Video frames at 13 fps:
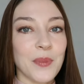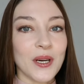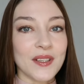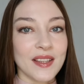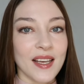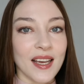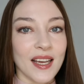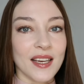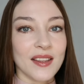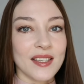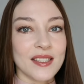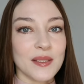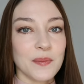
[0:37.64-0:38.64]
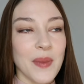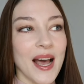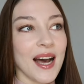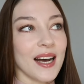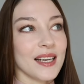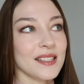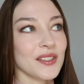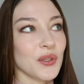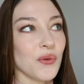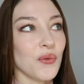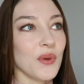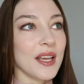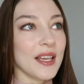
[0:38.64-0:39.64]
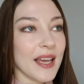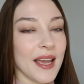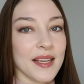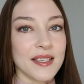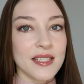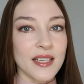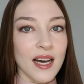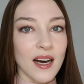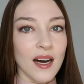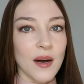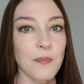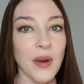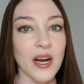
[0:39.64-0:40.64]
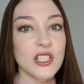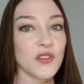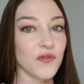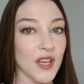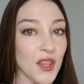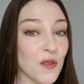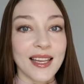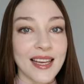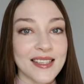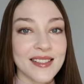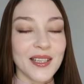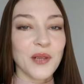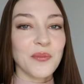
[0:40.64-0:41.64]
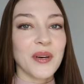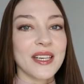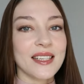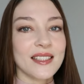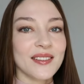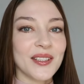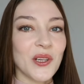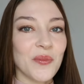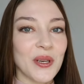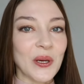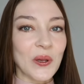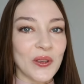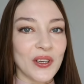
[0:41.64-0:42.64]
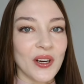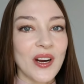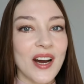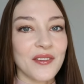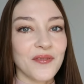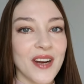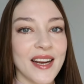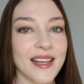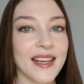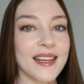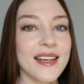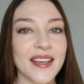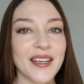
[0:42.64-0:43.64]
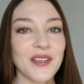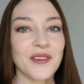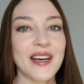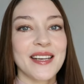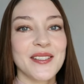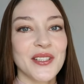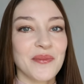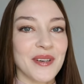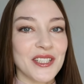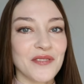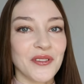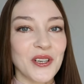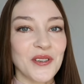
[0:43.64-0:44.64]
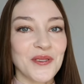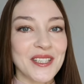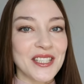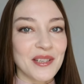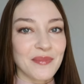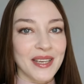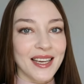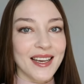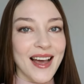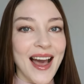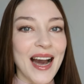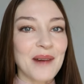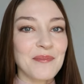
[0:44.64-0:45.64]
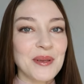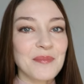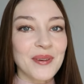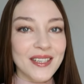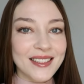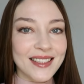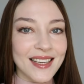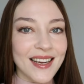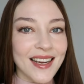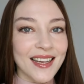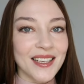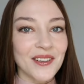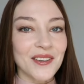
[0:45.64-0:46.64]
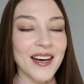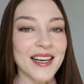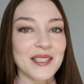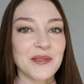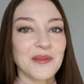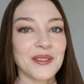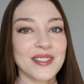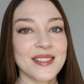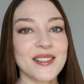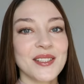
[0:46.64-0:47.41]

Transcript: birthday this past weekend, March 5th, and I celebrated a little bit earlier on Friday. Thank you guys so much for wishing me a happy birthday. You guys are really